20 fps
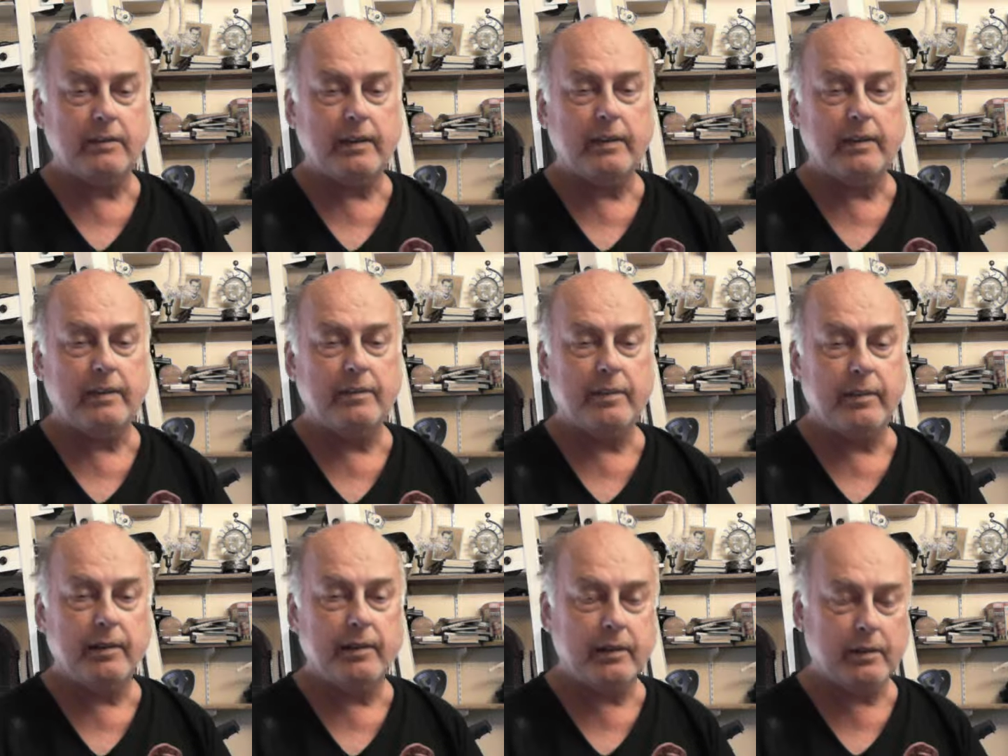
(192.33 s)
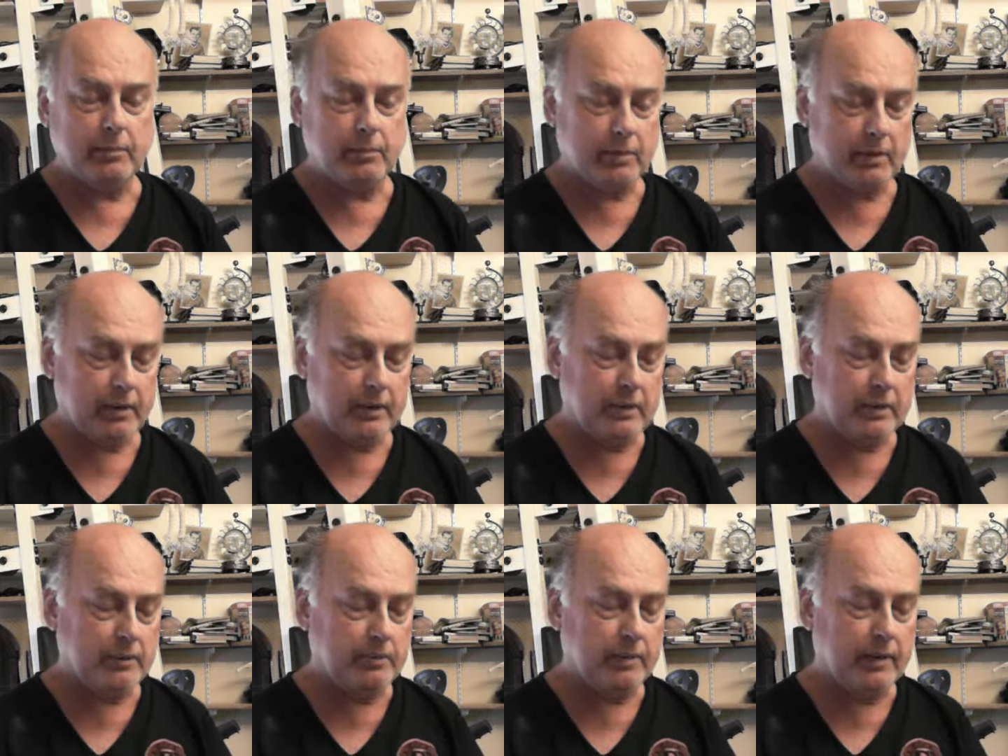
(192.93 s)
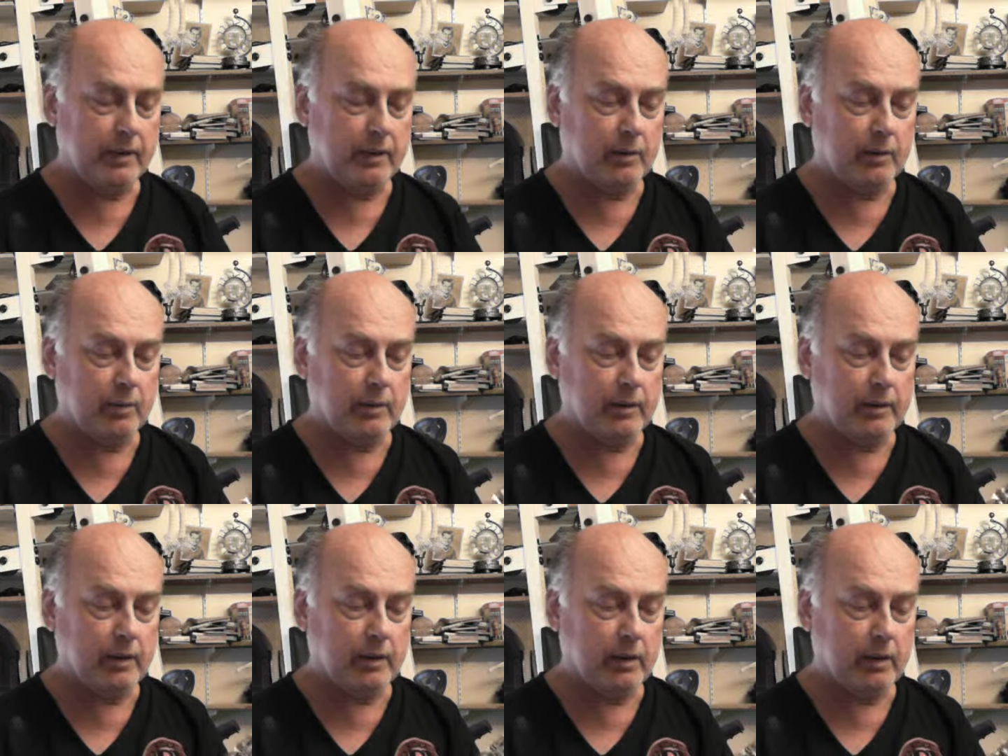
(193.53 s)
Now, they vary in price depending on
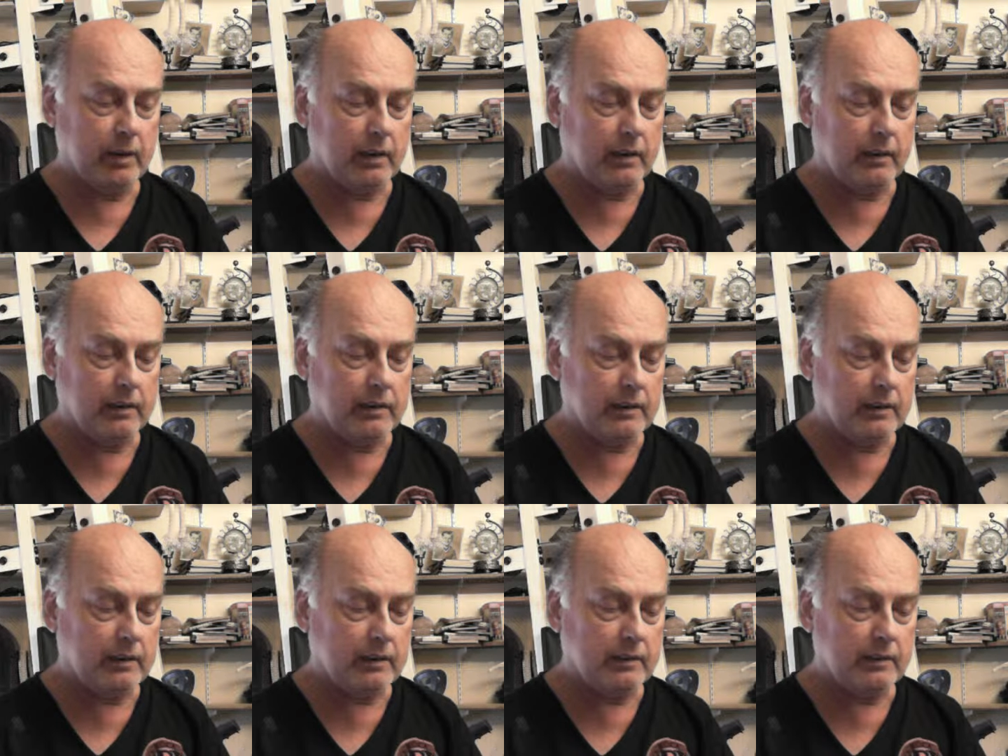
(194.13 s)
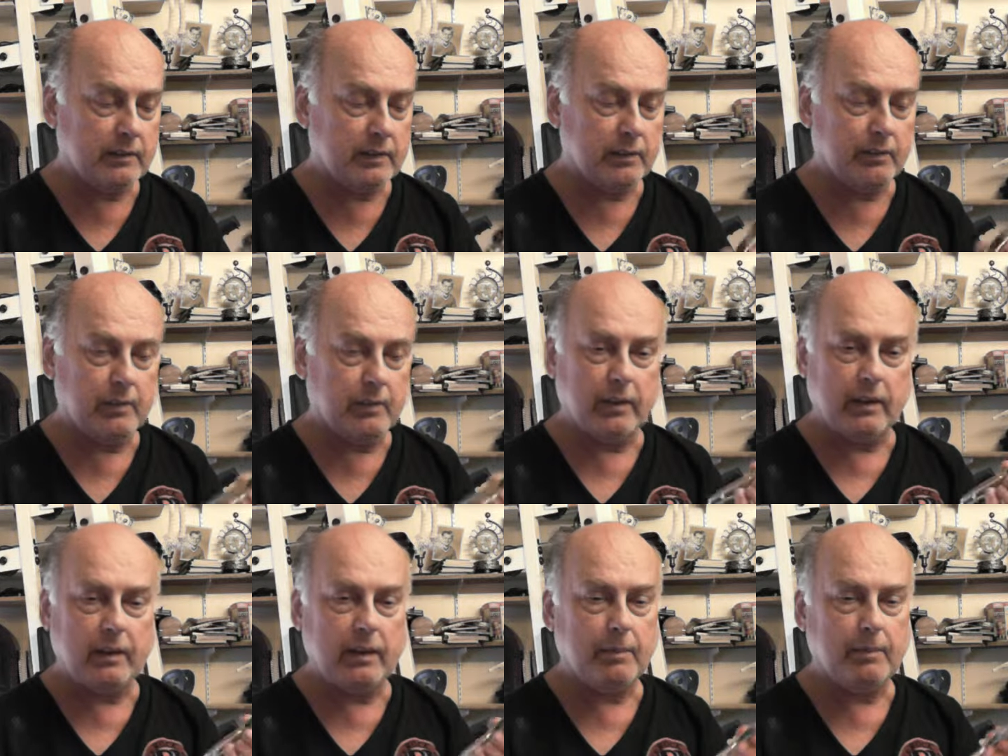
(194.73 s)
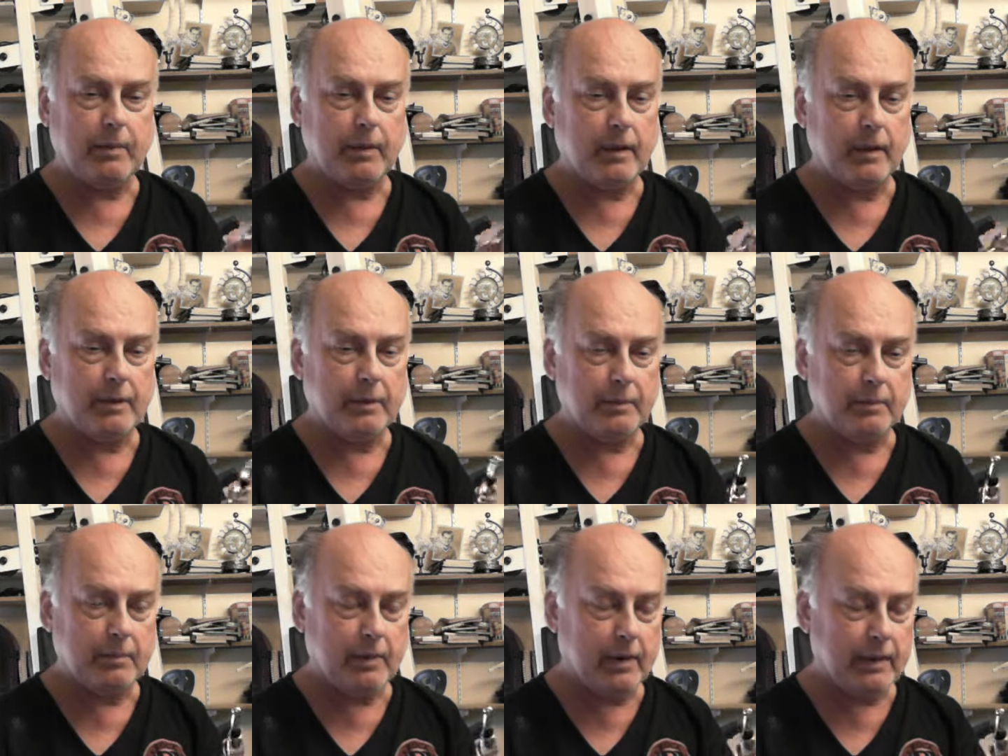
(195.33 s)
where you are. This thing's come around a couple
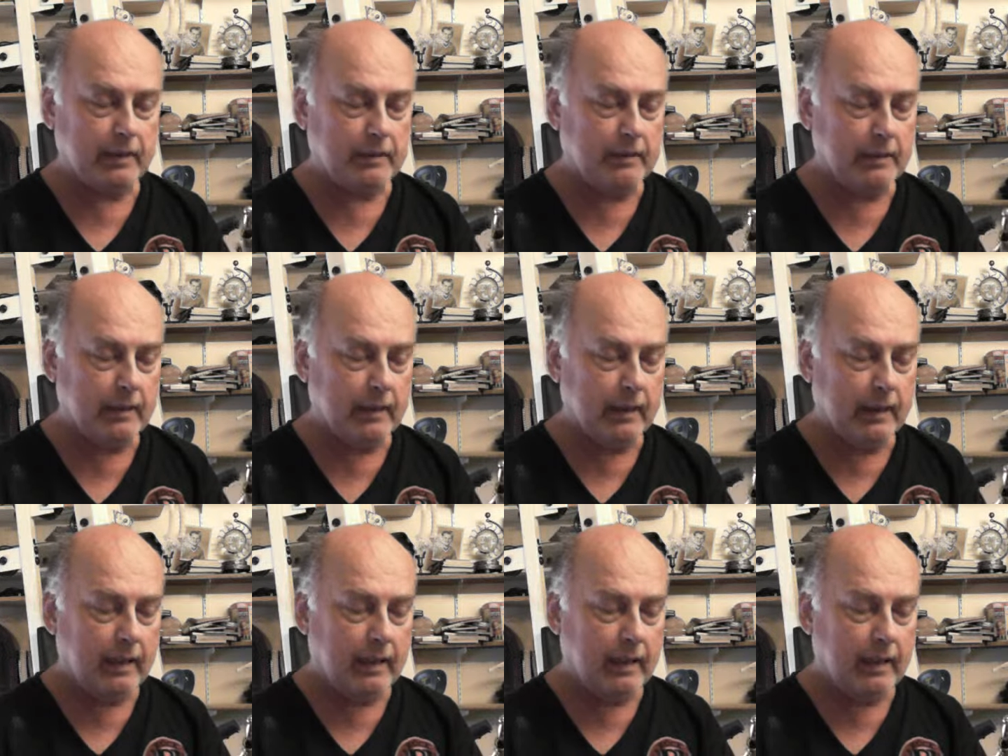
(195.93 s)
hundred bucks.